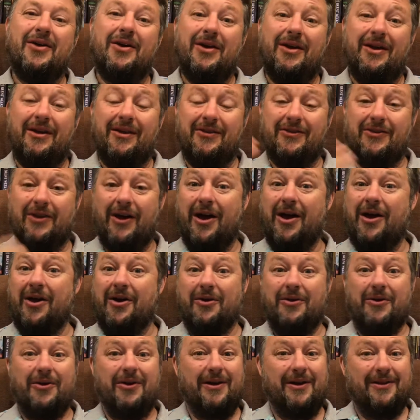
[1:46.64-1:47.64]

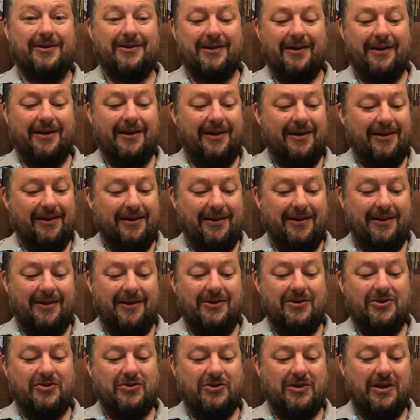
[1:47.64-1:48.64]
So it's an
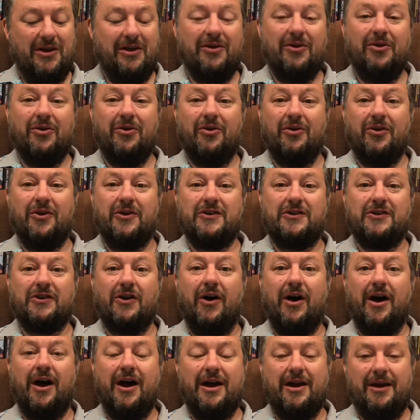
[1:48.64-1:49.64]
interesting little
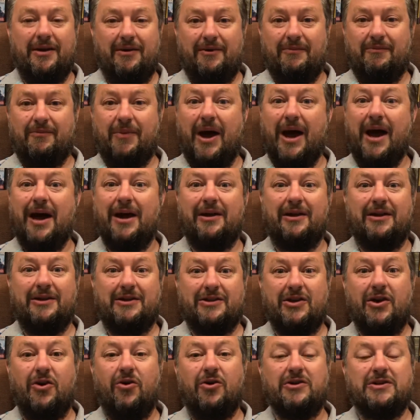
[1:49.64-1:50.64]
aside, and partly
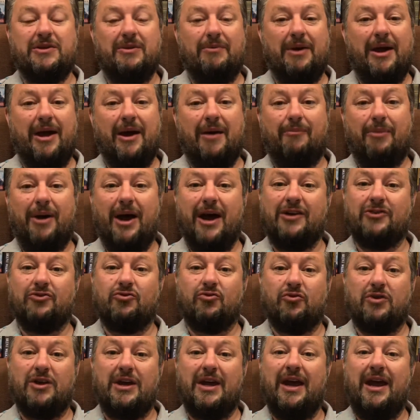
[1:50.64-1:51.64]
talks about
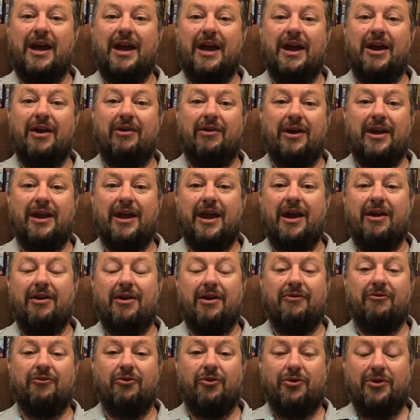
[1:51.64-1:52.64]
pastoral care and
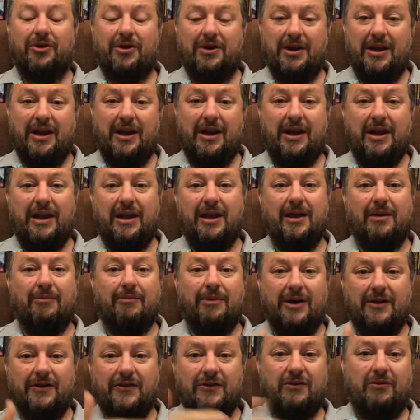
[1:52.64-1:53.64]
caring for the needy
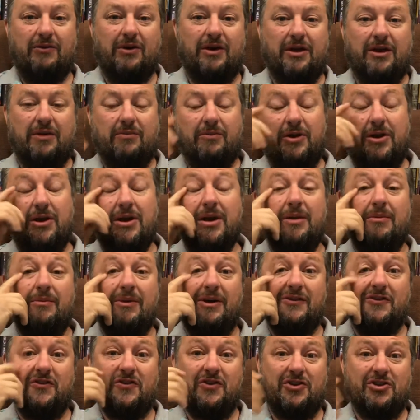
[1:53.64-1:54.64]
amongst their own community,
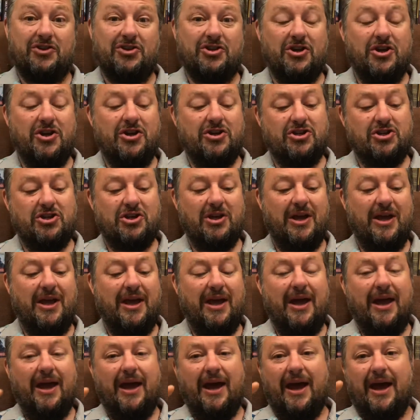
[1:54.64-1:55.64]
amongst the church.
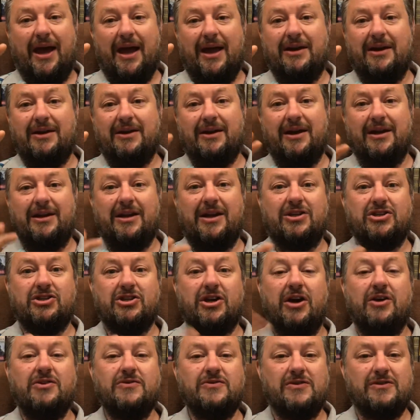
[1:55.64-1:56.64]
And it
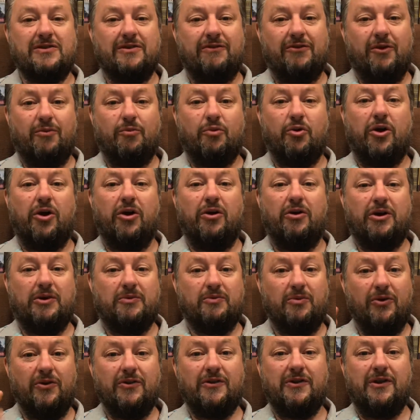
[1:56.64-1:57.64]
shows us a few priorities,
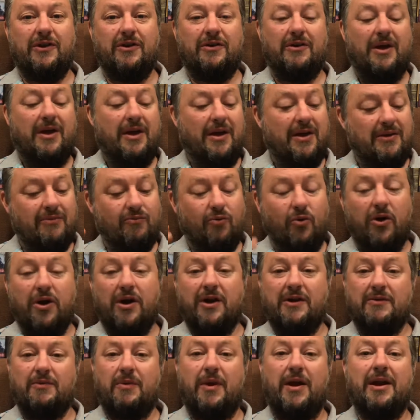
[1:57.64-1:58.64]
but also what
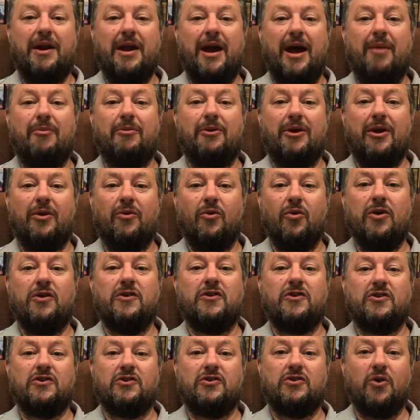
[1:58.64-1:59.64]
has been happening, what
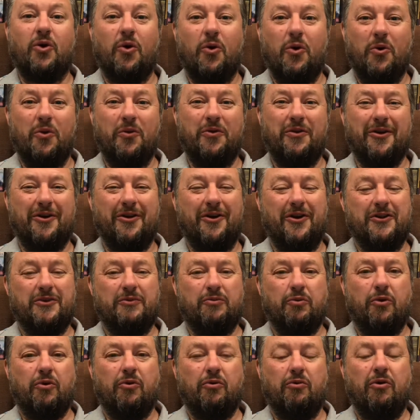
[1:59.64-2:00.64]
has stalled the
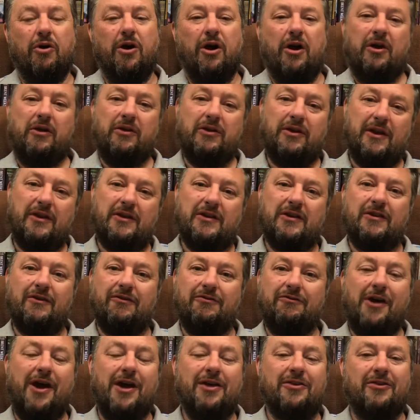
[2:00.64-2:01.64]
gospel growth. It's the
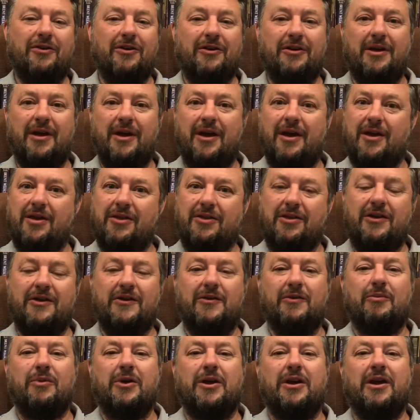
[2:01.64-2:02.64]
fact that things have been